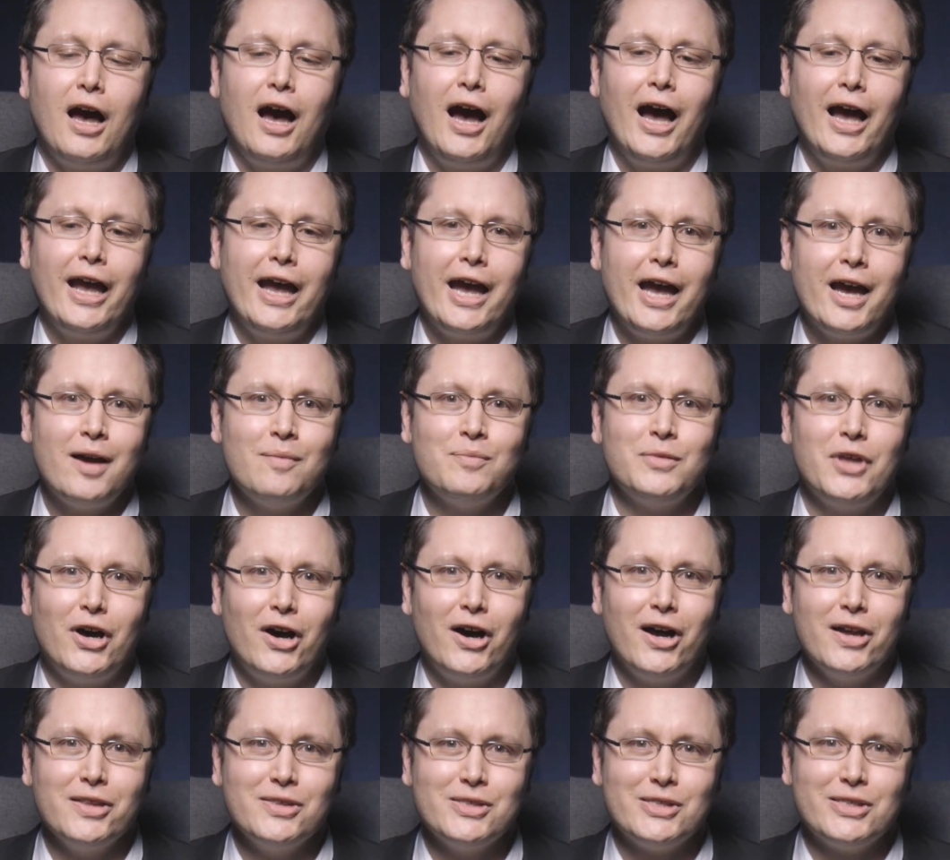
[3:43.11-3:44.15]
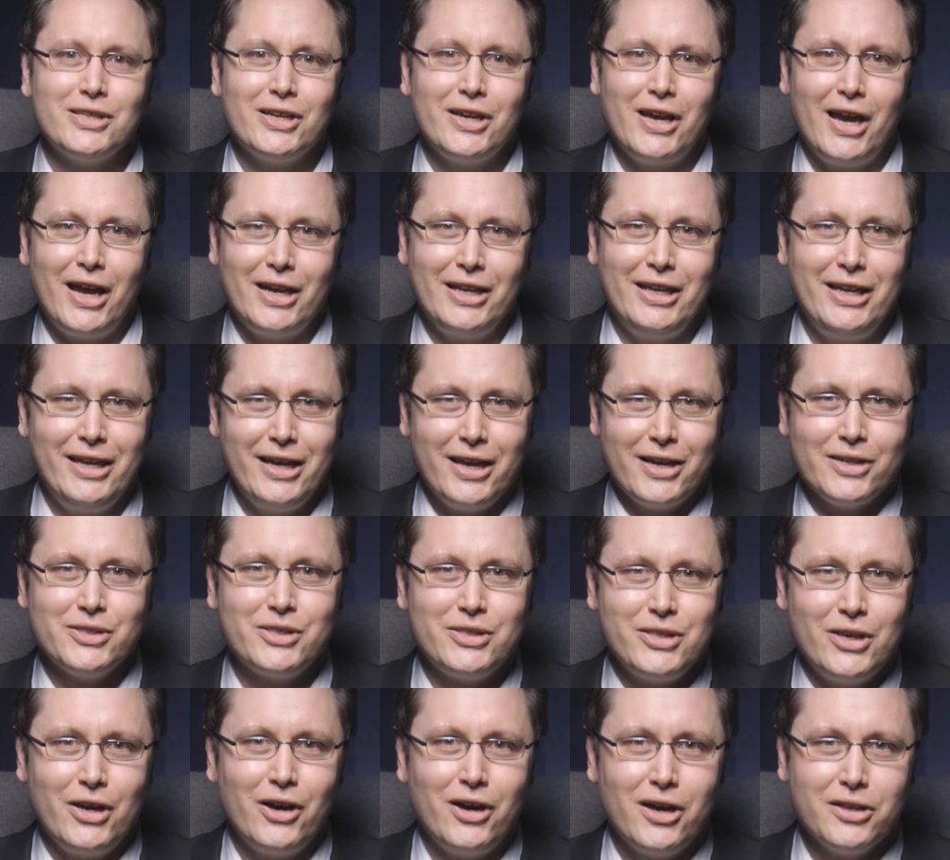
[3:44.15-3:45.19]
"I am the answer, and
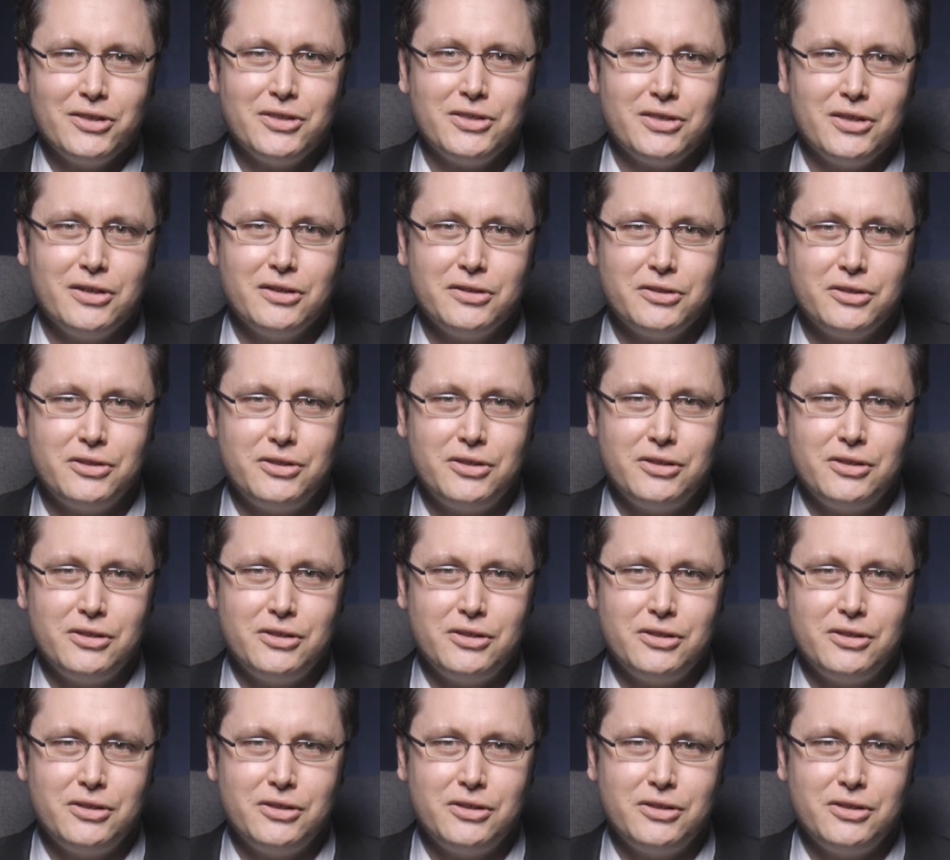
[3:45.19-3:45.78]
here's the answer